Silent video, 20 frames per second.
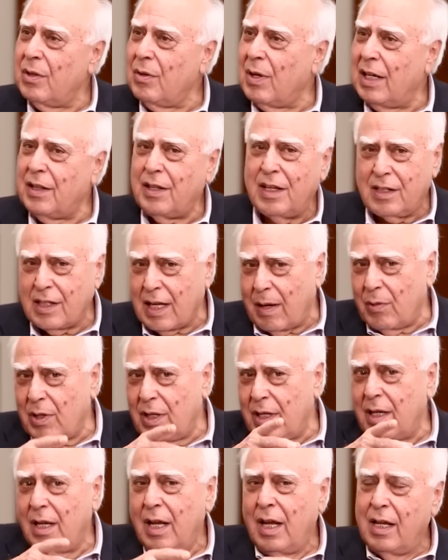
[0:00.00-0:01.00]
I think some of
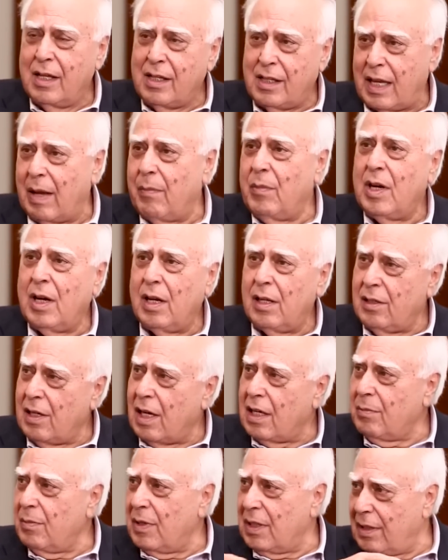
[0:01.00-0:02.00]
the seminal
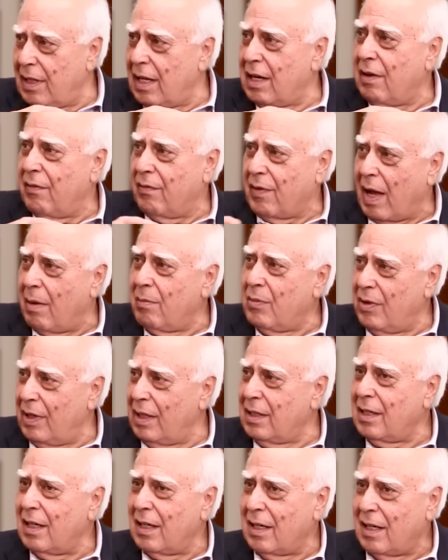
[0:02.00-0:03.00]
judgments that have come
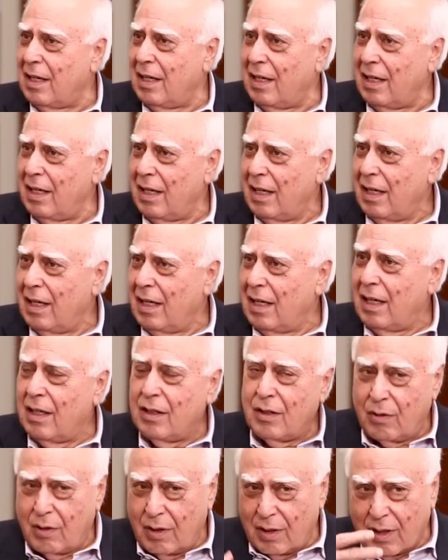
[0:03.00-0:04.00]
recently, the
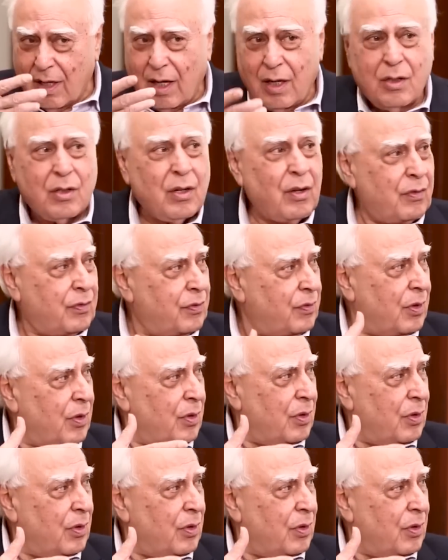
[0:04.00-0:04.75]
result of,